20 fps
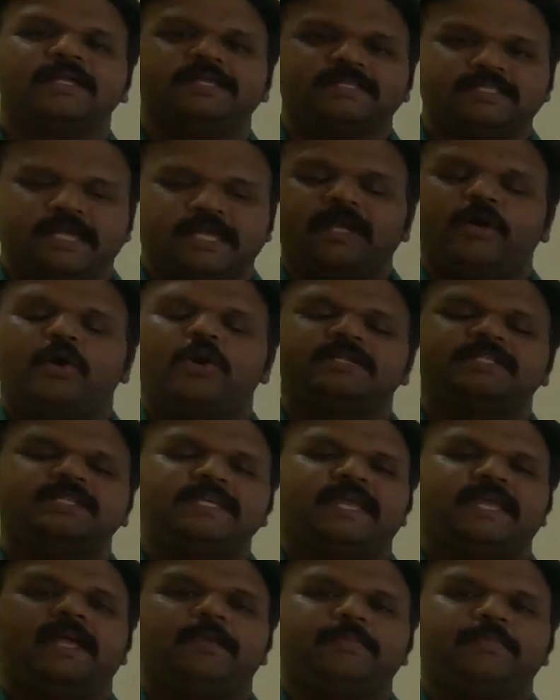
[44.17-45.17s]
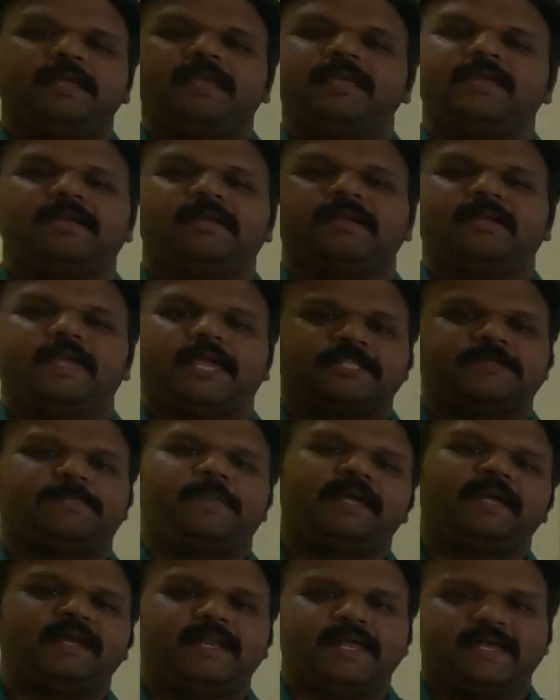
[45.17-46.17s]
Psychology can be
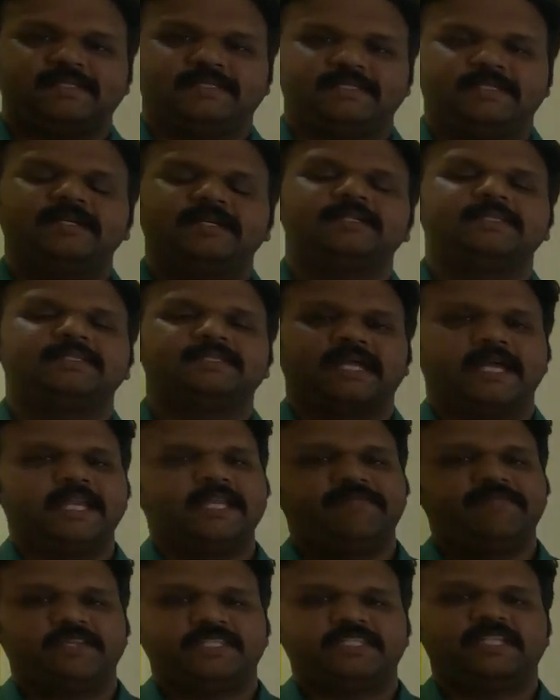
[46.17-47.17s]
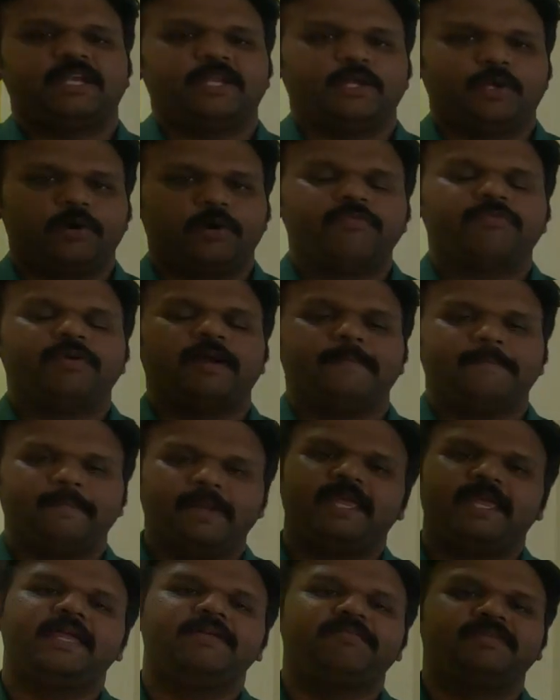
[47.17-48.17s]
explained as the scientific study of
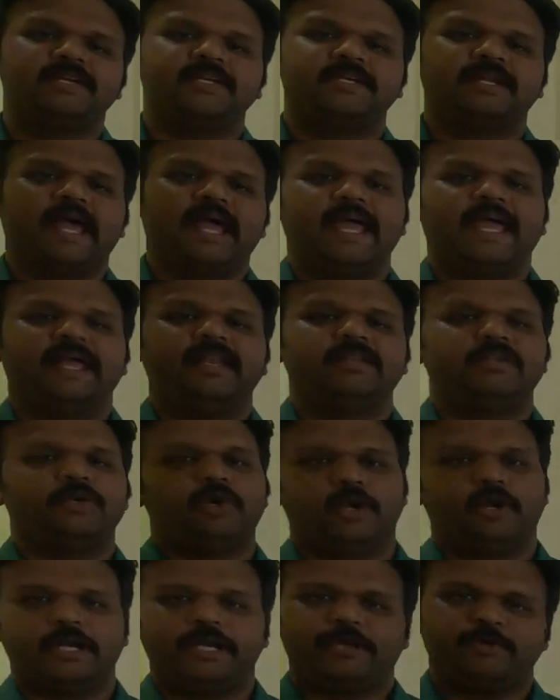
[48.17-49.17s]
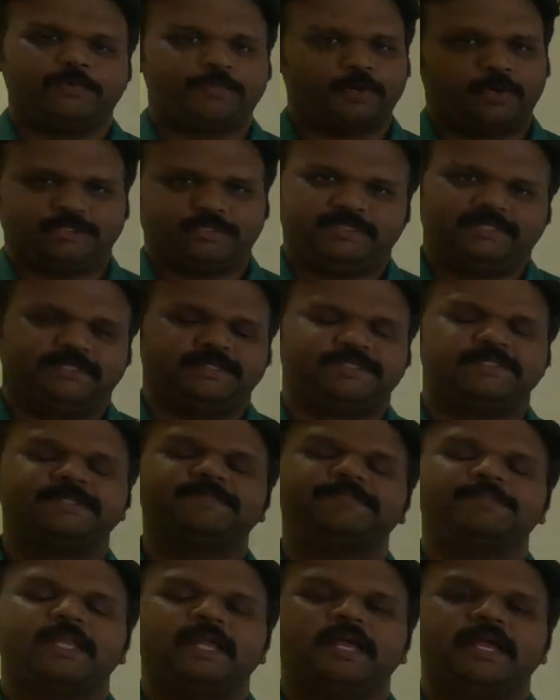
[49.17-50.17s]
behavior and cognitive
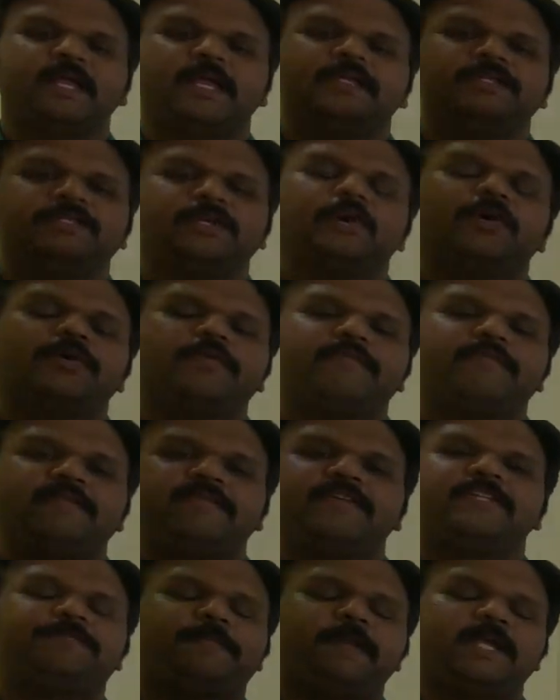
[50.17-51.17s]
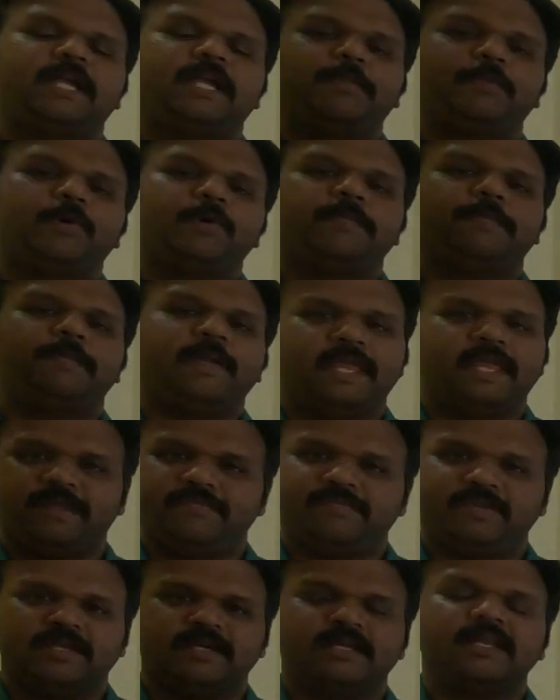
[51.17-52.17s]
processes. So when we speak about
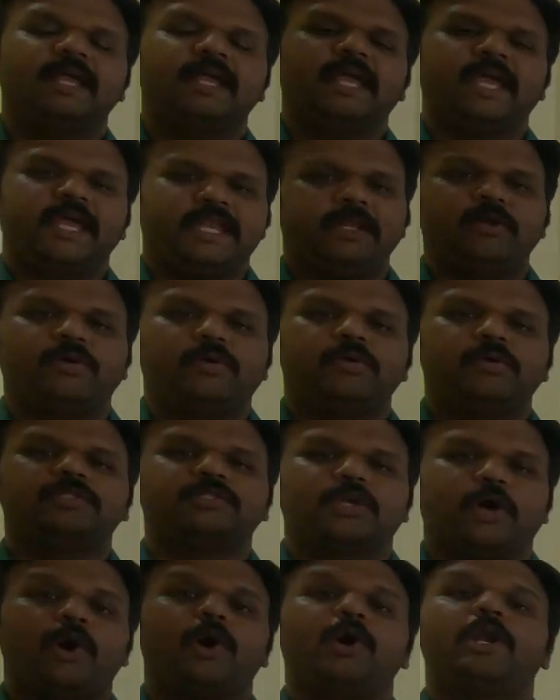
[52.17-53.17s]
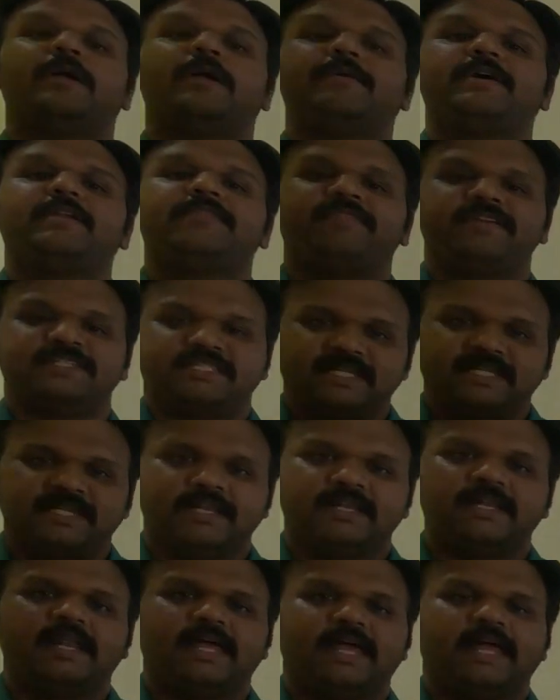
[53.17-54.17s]
behavior, it includes all our
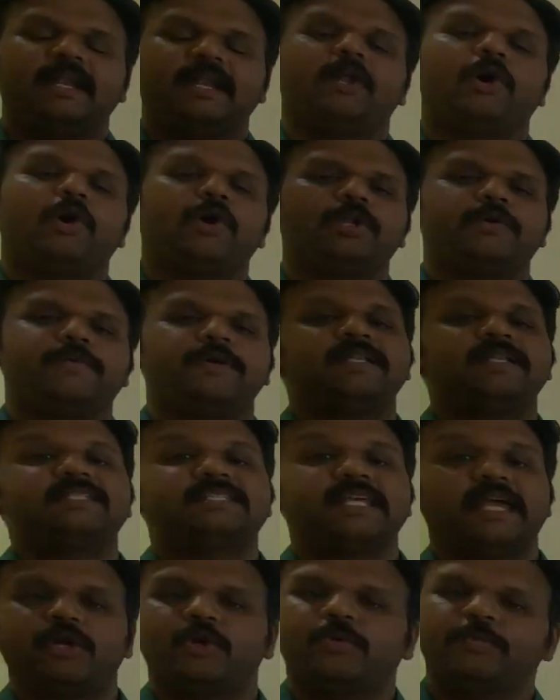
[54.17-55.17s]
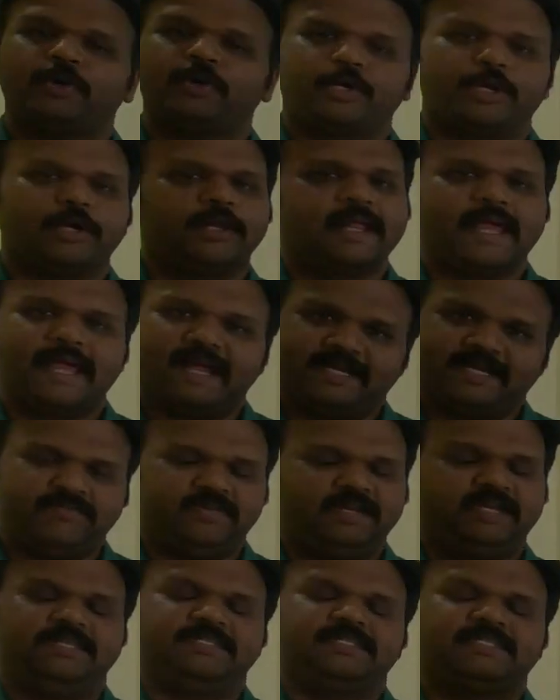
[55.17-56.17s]
physical and all our psychomotor
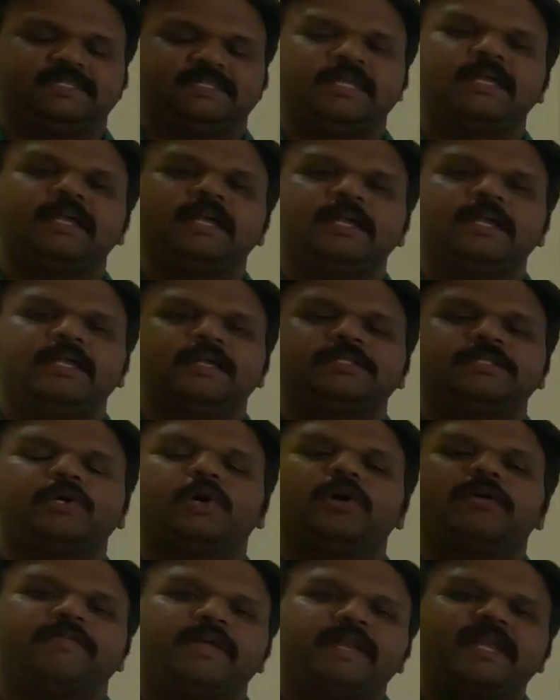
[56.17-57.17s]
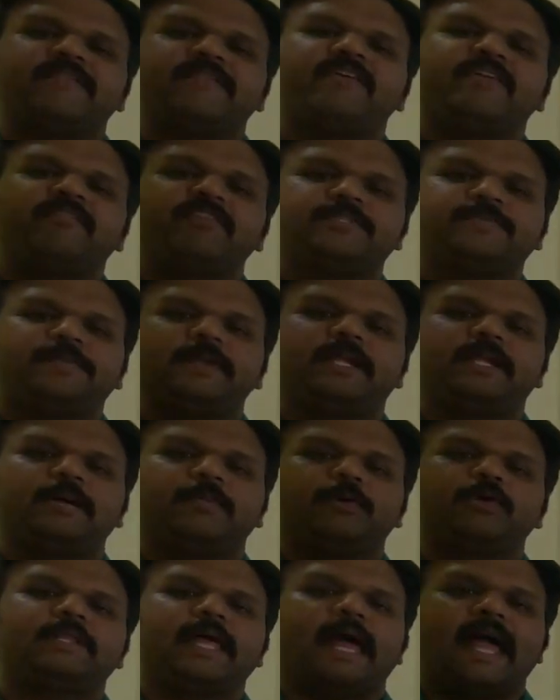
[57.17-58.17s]
activities. So whenever we speak
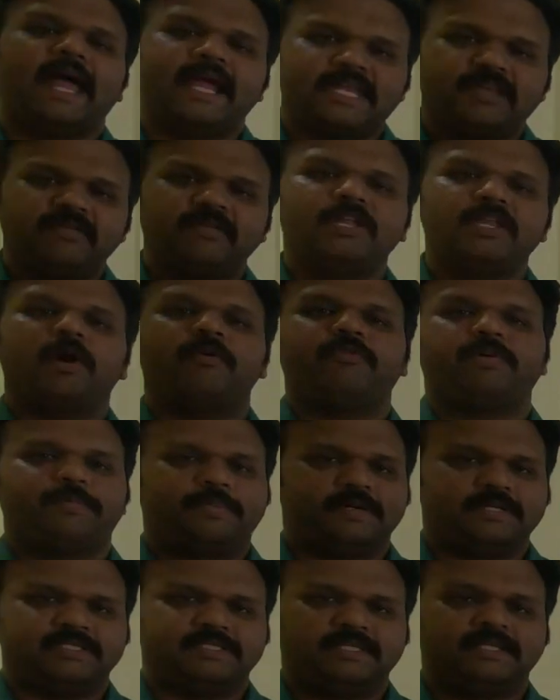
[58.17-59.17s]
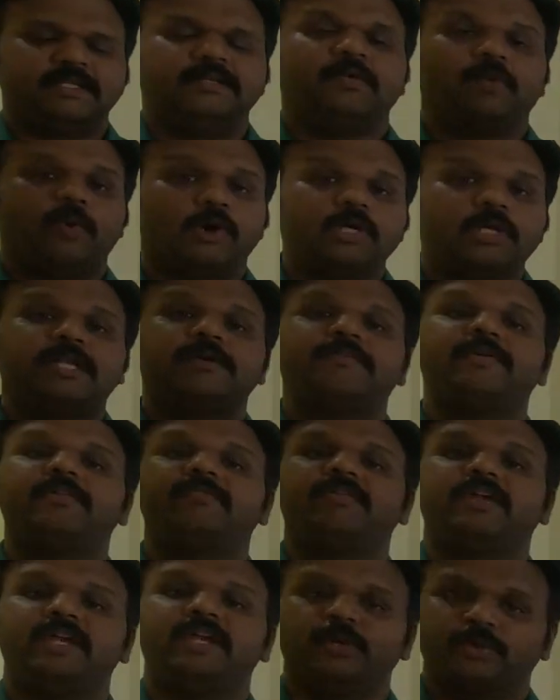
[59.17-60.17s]
about the activity of a person,
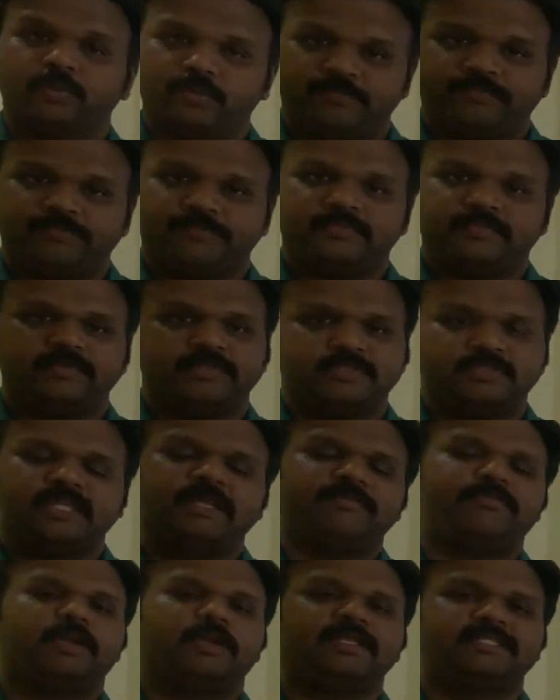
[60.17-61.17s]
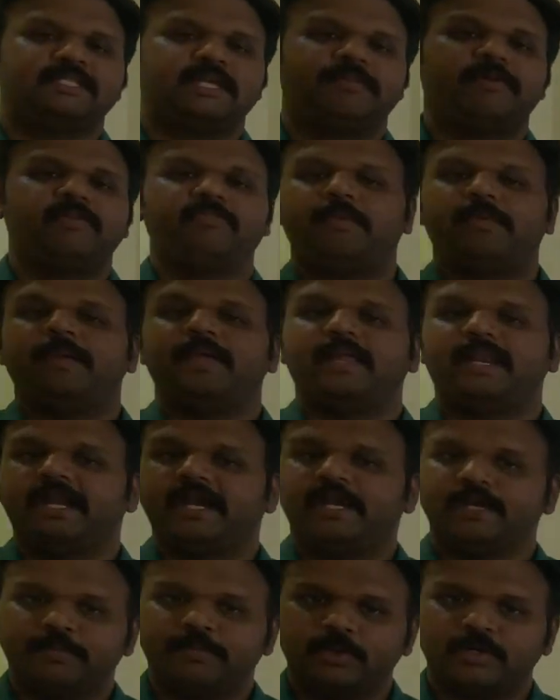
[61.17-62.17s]
whatever we do, say for example, we may
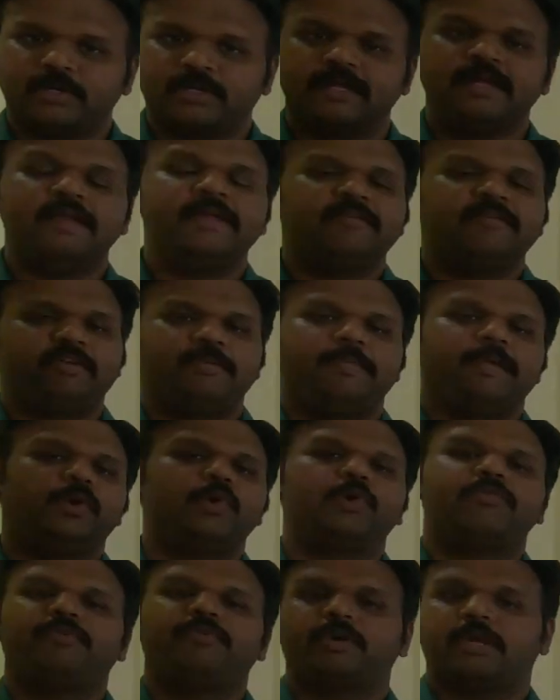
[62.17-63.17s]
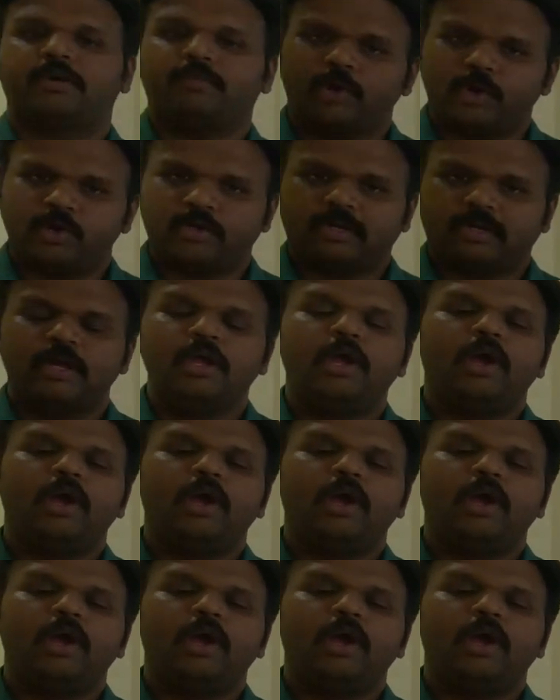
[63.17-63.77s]
read a book, we may go for a walk,